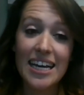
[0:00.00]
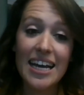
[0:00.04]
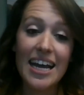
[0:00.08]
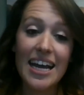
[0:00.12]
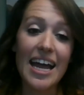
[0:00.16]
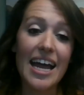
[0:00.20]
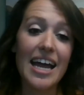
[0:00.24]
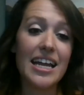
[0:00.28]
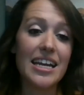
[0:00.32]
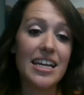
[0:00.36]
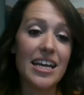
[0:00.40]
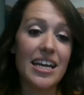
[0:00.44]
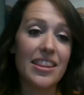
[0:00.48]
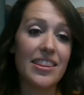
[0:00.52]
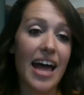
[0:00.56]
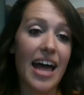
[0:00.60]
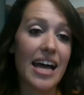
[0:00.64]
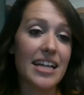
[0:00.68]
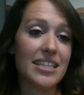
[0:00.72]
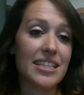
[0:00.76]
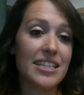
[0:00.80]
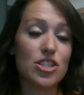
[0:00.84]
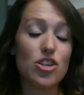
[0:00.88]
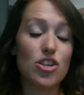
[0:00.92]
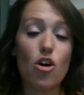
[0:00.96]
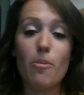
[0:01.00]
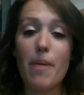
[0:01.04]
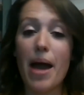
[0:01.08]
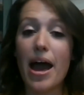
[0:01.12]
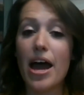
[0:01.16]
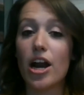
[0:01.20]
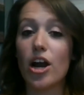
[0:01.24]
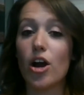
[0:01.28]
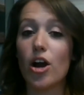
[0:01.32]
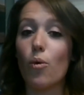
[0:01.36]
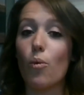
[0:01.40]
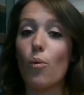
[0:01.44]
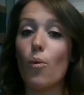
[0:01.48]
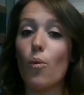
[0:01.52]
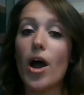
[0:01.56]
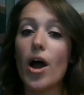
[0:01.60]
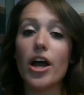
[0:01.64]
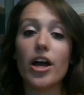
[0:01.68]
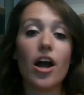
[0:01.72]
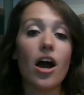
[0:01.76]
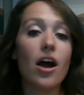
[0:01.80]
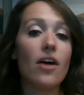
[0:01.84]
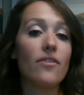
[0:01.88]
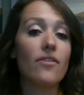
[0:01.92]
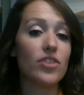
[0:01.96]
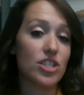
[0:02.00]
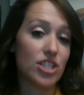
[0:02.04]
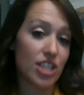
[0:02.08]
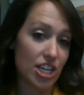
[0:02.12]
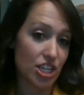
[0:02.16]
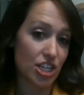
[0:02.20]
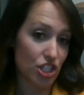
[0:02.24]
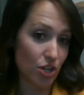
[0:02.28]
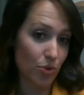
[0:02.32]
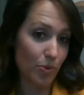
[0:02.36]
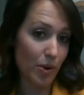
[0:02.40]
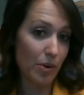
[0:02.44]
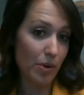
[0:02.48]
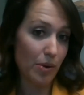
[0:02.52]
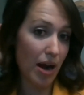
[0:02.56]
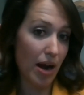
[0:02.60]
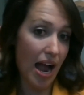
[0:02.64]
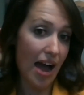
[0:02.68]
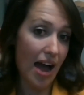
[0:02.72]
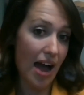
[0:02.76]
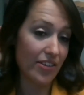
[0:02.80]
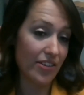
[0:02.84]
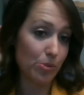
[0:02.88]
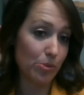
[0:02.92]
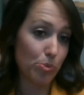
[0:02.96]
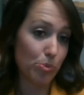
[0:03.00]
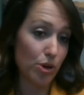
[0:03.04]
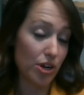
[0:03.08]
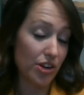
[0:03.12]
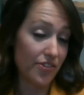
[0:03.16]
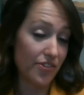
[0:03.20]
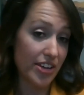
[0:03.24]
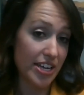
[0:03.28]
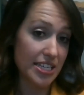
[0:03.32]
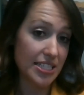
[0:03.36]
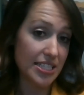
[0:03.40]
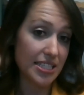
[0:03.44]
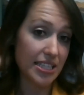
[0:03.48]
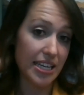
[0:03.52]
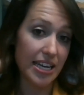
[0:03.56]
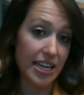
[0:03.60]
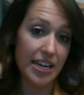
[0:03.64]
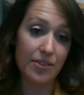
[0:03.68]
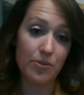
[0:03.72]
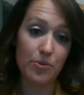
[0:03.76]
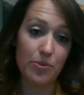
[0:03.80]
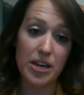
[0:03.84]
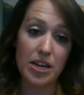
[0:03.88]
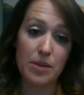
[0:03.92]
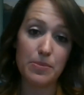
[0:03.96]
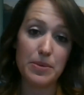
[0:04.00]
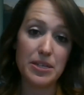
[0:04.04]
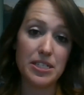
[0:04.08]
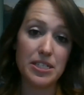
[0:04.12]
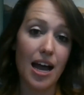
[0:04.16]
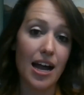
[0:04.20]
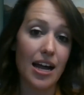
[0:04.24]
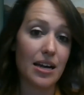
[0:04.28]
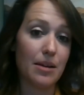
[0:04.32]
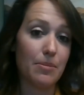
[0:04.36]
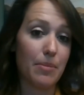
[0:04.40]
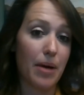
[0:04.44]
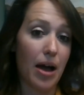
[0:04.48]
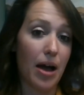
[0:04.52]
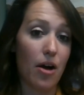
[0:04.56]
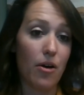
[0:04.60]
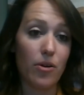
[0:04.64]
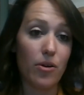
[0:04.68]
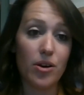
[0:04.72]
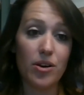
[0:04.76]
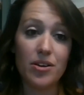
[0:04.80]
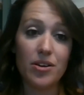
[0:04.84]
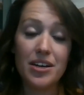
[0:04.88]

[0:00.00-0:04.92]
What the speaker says: And that's no matter what conversation we were having previously. We could be talking about